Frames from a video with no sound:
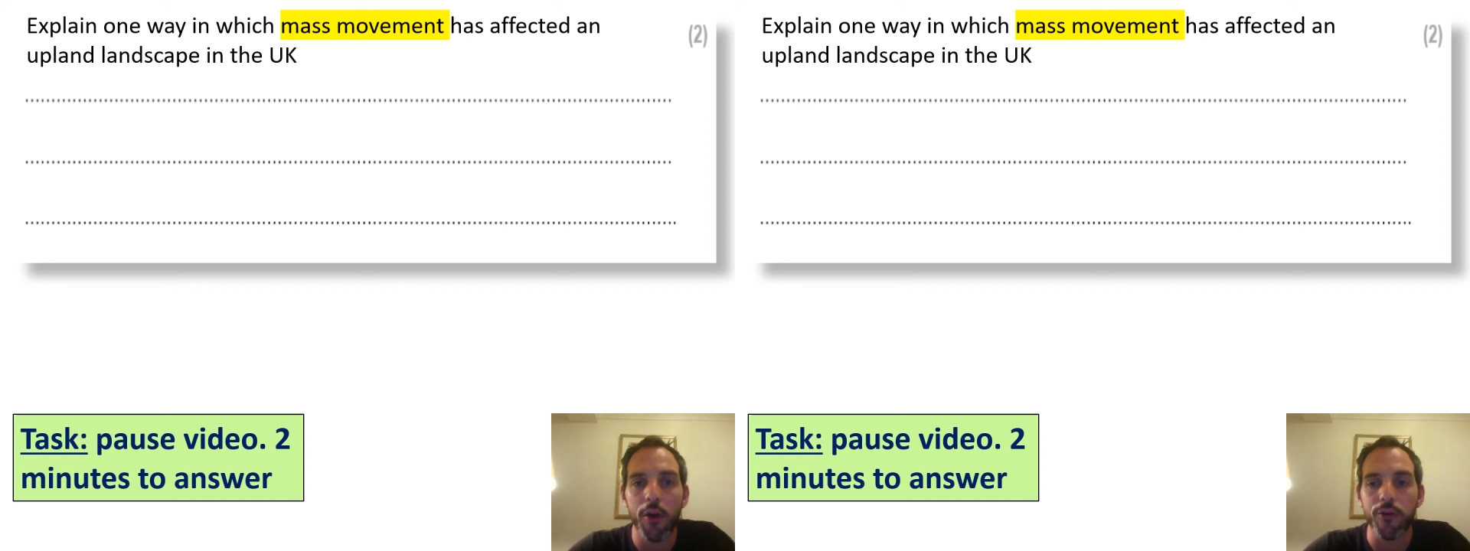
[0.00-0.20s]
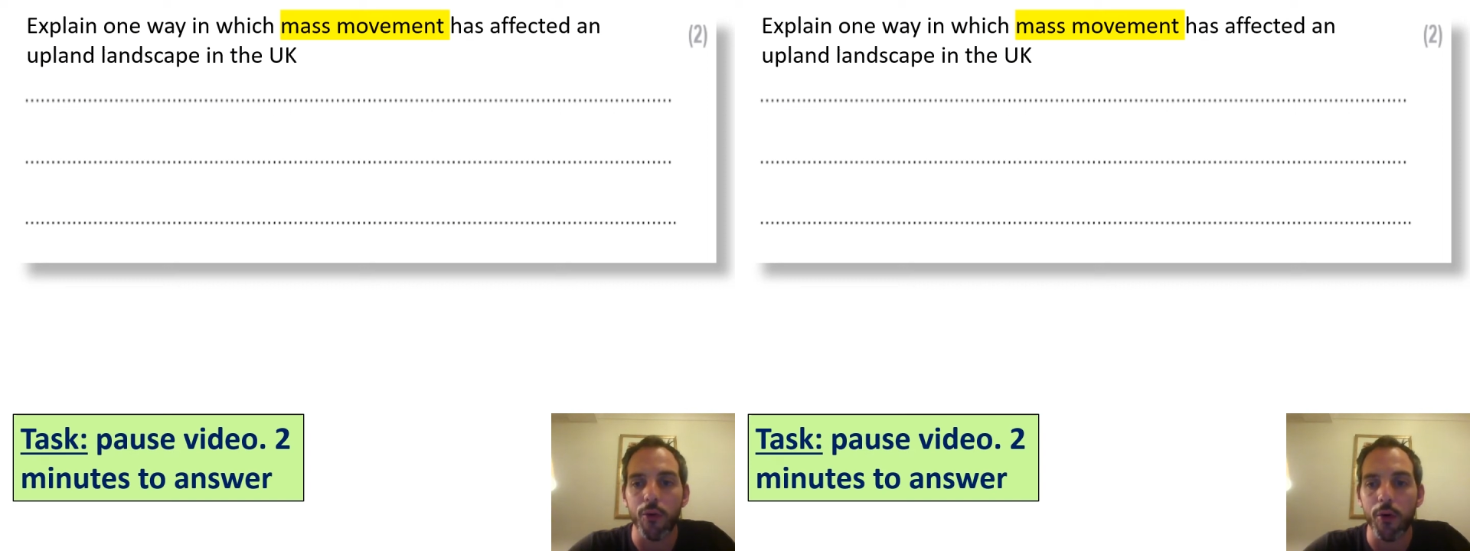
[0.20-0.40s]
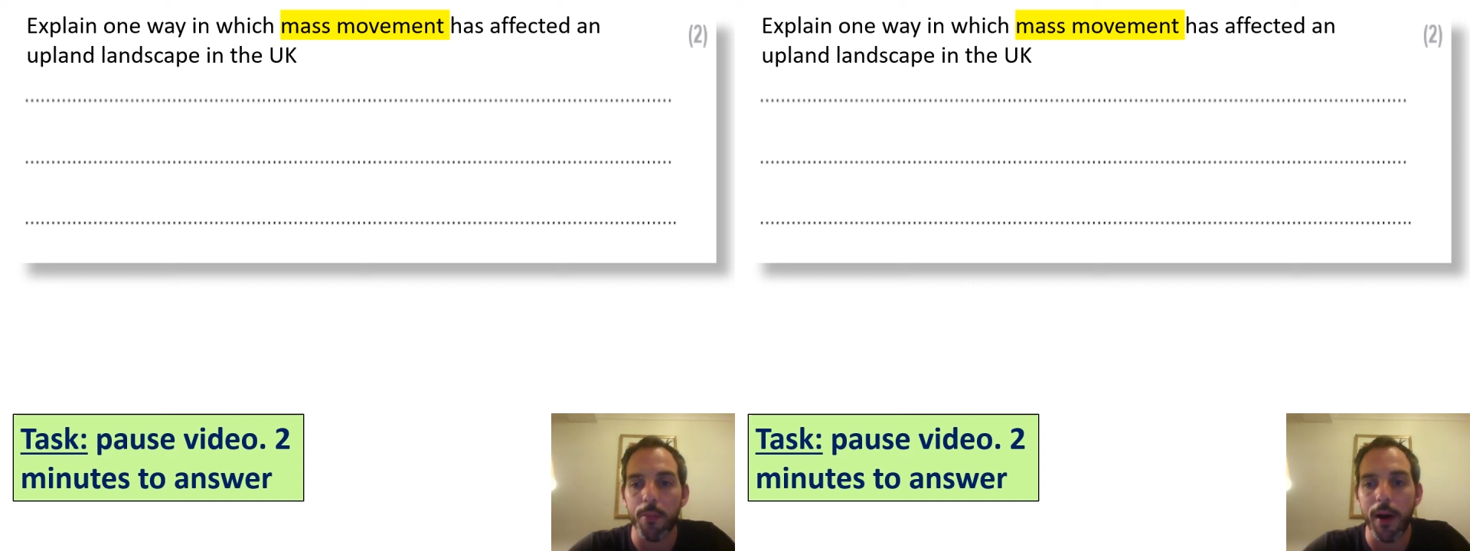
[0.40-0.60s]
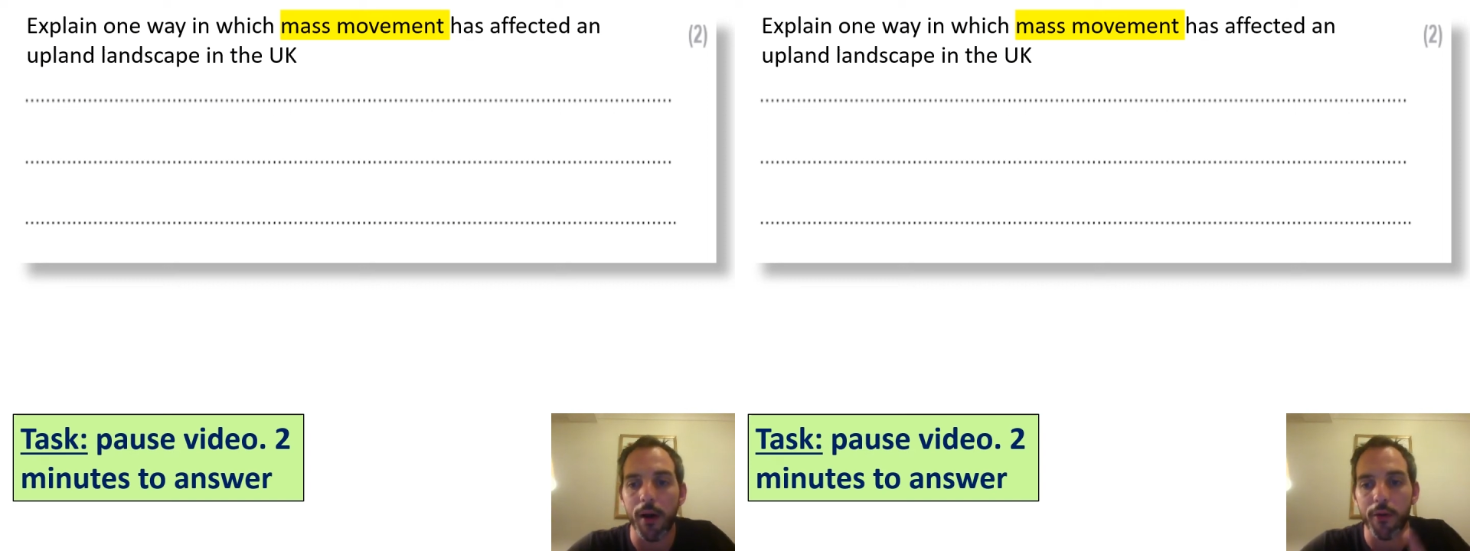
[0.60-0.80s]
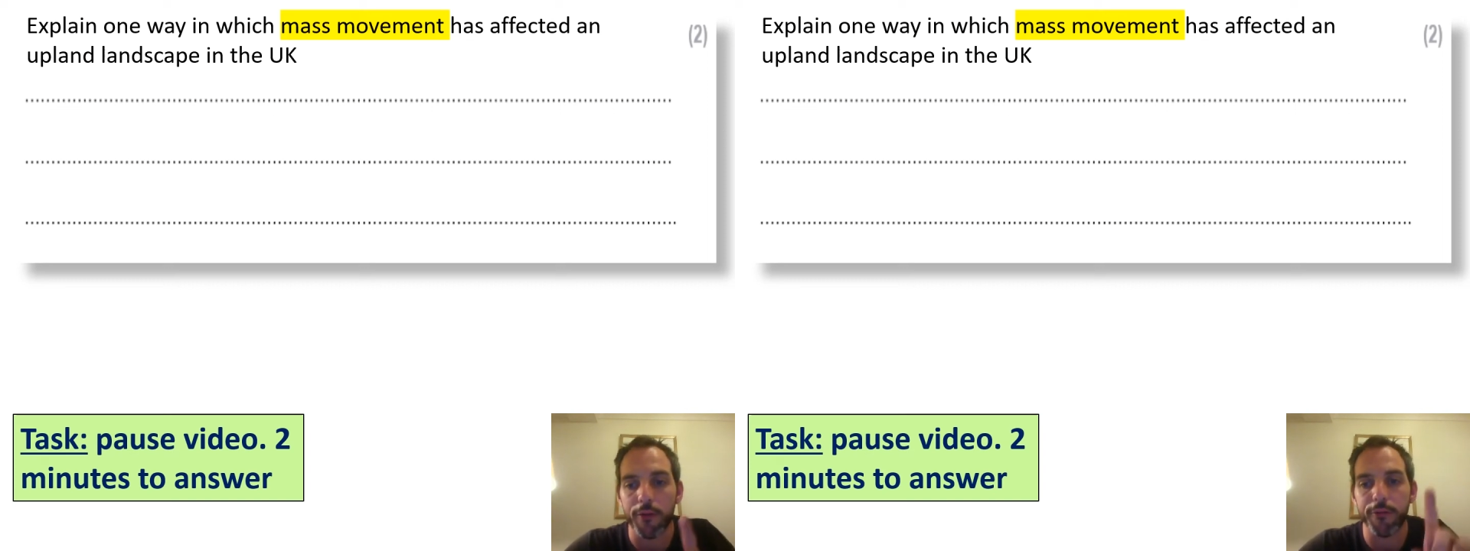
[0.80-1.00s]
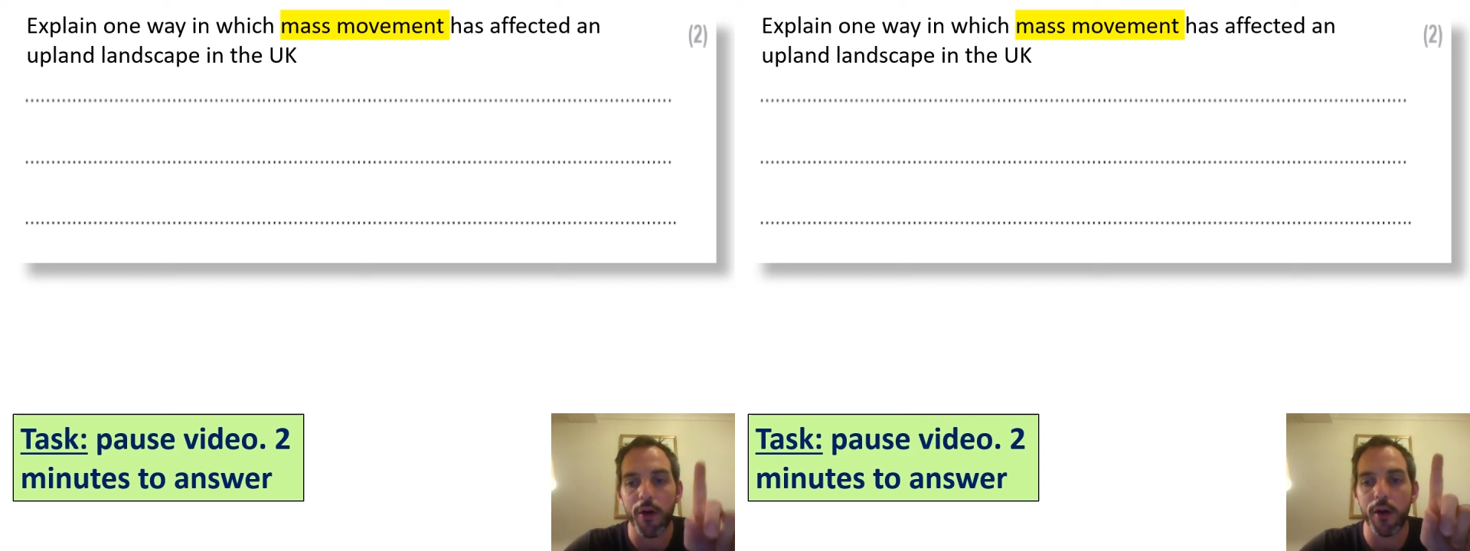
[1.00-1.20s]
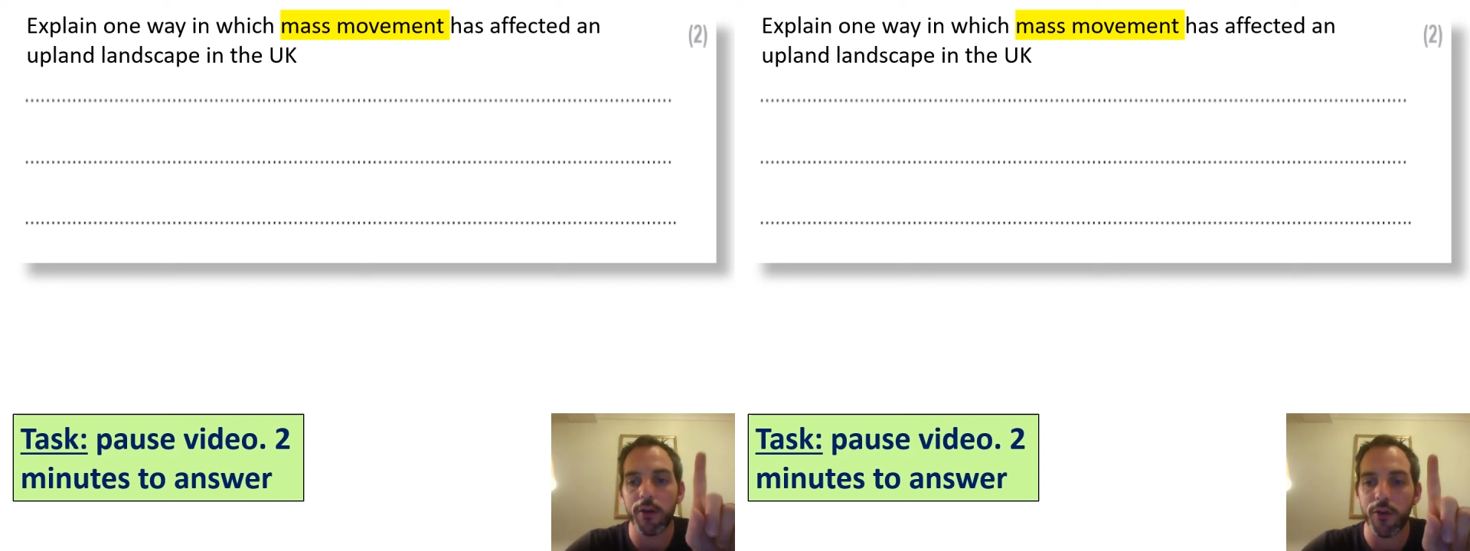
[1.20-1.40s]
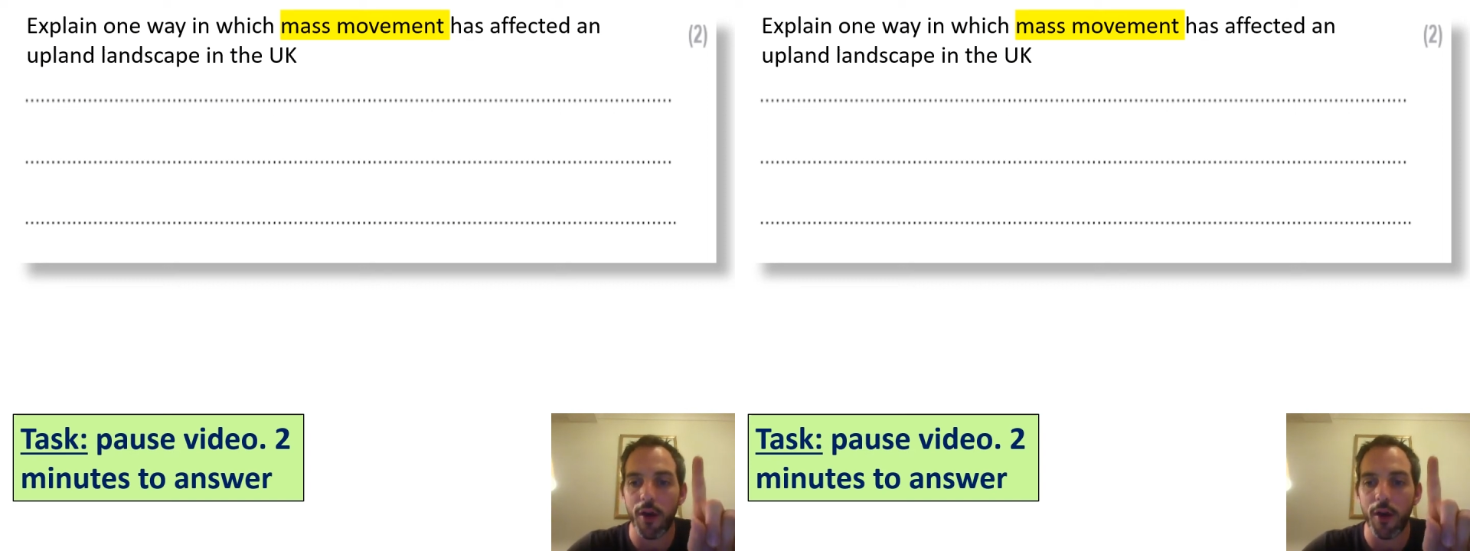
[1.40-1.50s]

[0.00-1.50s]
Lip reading: talk about the first